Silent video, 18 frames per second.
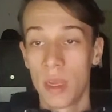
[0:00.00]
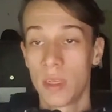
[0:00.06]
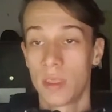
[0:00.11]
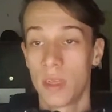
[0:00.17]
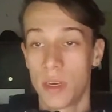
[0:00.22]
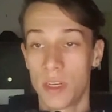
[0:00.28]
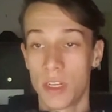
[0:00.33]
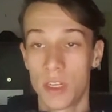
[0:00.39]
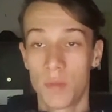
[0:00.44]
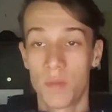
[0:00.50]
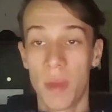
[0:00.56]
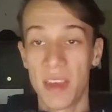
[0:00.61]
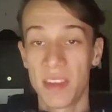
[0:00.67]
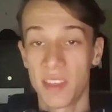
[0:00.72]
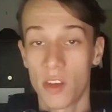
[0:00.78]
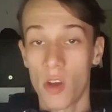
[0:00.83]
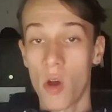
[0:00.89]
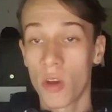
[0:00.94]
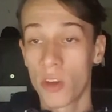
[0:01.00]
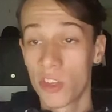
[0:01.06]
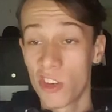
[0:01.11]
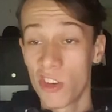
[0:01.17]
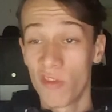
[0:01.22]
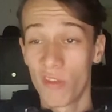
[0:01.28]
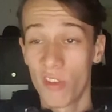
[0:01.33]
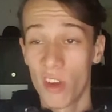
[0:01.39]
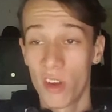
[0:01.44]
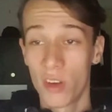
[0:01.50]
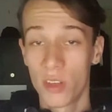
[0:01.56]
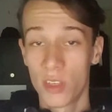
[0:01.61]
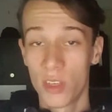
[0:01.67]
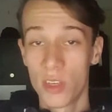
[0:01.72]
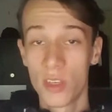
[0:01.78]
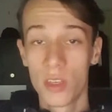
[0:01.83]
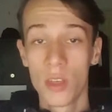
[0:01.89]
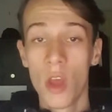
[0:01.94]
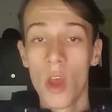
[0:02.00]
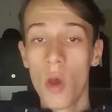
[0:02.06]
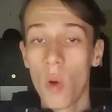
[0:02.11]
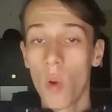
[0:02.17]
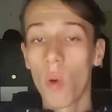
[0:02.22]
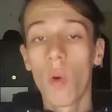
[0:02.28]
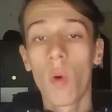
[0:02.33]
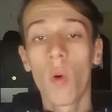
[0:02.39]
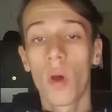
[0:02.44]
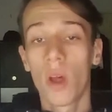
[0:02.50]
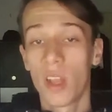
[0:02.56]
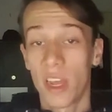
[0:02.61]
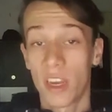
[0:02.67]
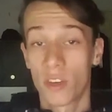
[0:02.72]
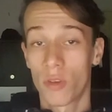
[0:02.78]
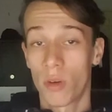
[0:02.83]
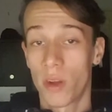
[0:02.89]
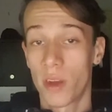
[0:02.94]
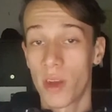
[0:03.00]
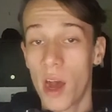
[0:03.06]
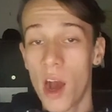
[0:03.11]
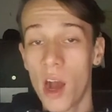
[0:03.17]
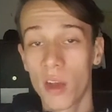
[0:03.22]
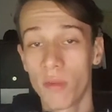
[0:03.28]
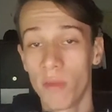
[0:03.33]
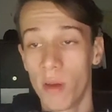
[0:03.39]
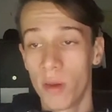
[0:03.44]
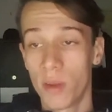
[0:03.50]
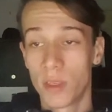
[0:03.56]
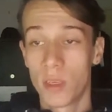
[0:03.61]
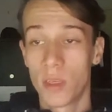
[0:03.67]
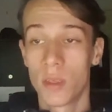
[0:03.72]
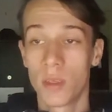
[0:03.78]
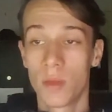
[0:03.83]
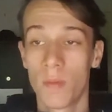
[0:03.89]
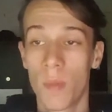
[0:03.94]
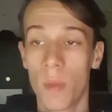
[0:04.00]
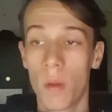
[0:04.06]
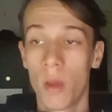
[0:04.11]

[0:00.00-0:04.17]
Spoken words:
such as basic oxygen furnaces or electronic arc furnaces.